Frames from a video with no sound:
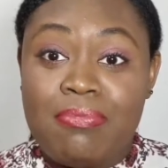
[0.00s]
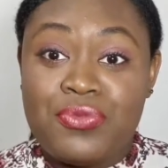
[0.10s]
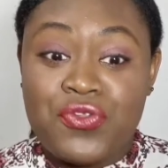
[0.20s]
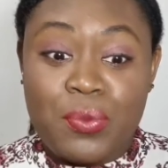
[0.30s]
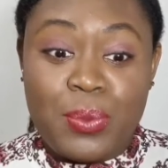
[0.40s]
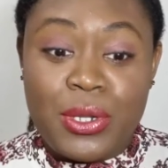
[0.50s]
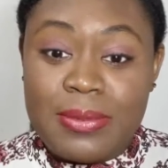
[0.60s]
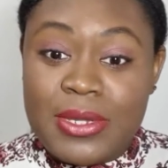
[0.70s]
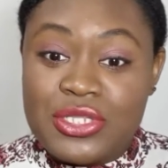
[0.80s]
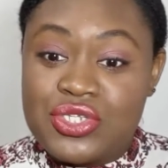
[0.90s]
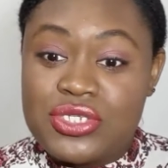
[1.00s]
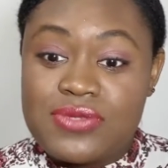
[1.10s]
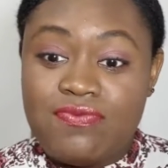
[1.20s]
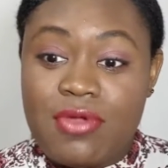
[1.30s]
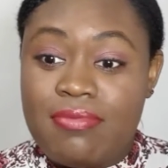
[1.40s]
So pretty much
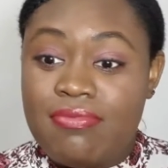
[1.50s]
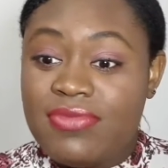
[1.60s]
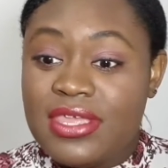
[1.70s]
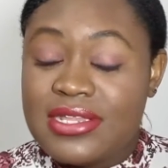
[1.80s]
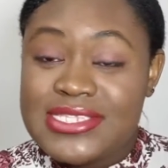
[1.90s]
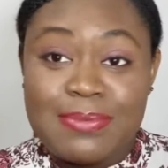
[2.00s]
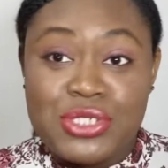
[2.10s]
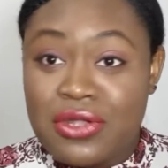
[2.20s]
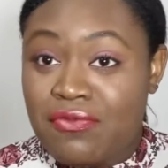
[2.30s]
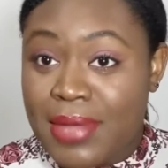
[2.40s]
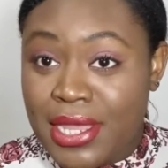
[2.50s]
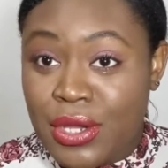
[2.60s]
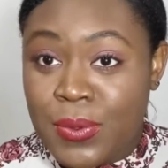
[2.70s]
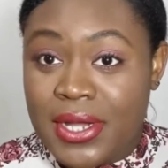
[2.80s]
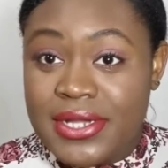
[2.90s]
from the inception of my
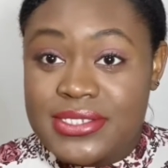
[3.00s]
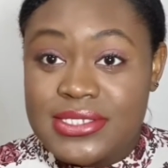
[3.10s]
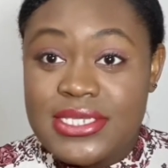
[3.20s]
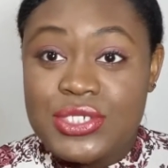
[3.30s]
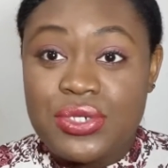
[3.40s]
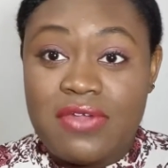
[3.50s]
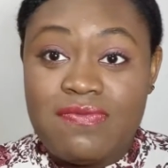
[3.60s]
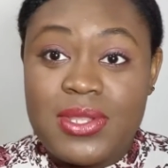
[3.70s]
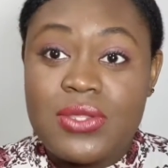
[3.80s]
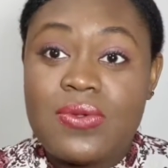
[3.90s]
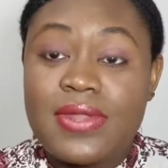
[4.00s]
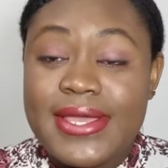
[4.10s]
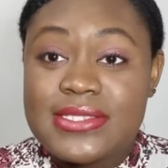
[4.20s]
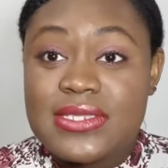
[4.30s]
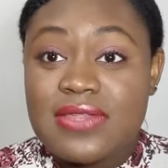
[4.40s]
career as a teacher, I've been
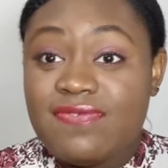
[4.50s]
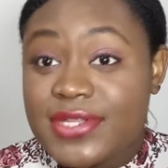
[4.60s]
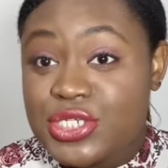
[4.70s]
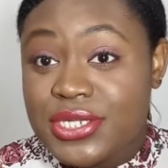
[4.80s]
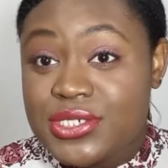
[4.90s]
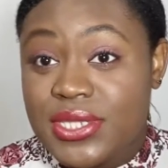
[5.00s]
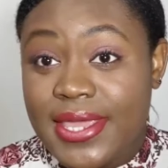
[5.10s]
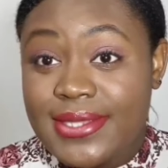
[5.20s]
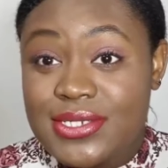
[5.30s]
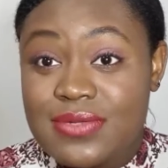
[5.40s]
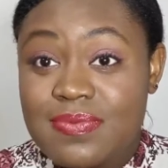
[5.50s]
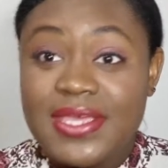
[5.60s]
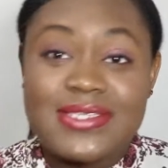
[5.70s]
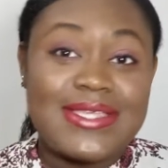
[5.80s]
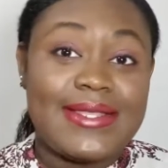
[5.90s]
utilizing Invention Education
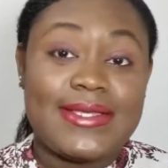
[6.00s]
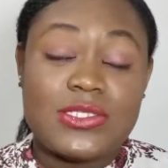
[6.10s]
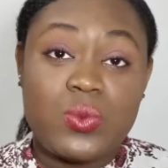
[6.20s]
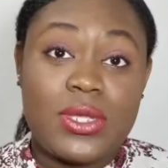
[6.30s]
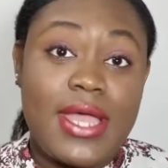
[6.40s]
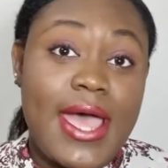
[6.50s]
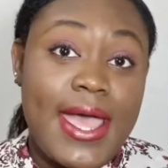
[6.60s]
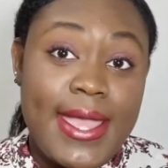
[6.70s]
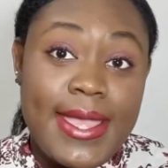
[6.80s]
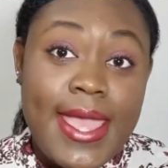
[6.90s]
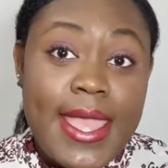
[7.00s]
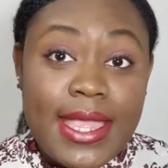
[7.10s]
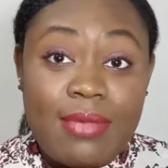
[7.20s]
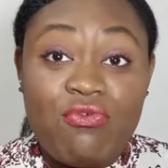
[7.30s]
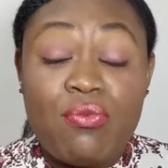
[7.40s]
because that is what I
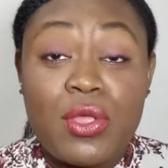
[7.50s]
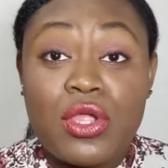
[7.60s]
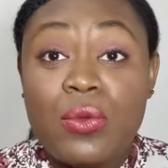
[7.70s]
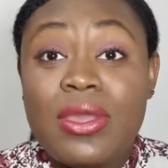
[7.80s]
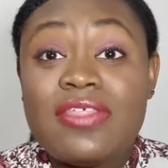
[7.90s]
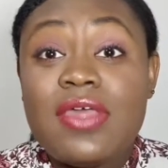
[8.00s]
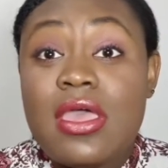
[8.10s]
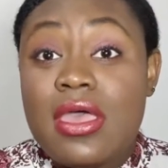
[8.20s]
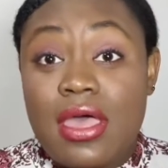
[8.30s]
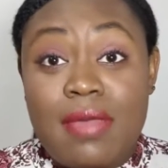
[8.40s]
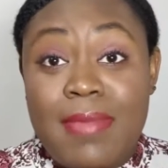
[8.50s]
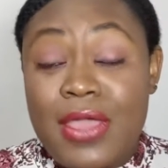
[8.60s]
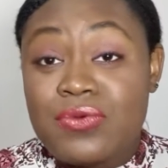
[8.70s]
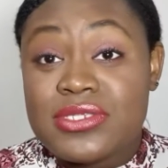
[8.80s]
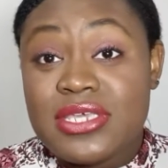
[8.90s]
am familiar with. I'm
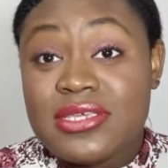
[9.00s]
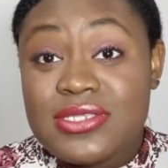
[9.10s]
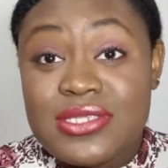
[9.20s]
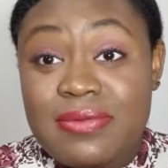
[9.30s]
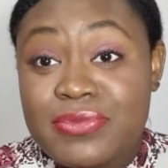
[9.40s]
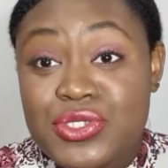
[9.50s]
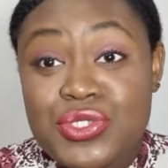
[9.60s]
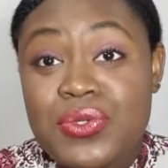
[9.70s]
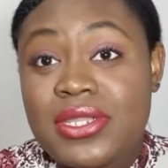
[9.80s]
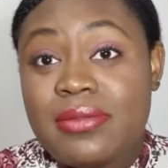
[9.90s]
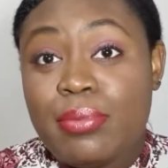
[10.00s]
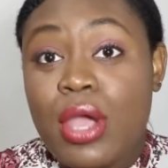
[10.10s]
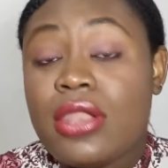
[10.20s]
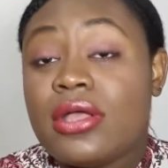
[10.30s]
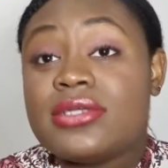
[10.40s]
a student, a
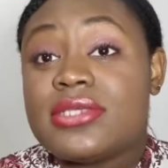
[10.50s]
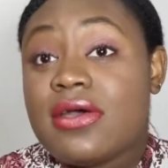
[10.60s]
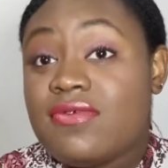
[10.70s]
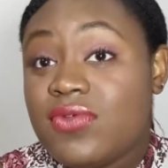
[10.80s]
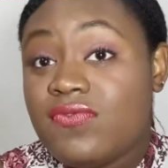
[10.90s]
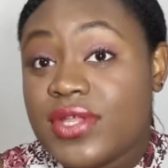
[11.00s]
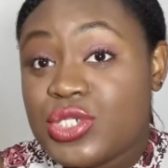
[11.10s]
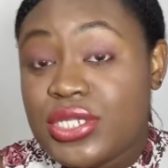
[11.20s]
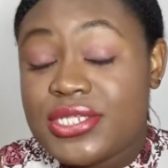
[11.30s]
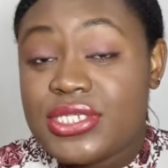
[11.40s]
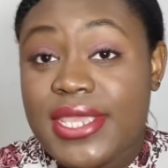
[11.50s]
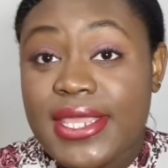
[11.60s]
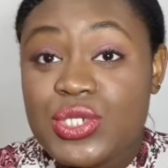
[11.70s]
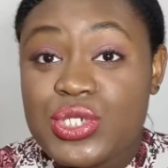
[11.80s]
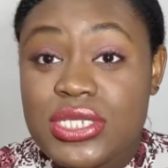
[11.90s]
product of Invention
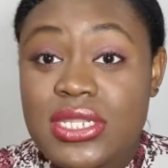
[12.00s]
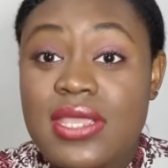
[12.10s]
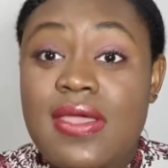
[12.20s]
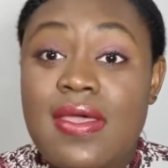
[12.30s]
Education.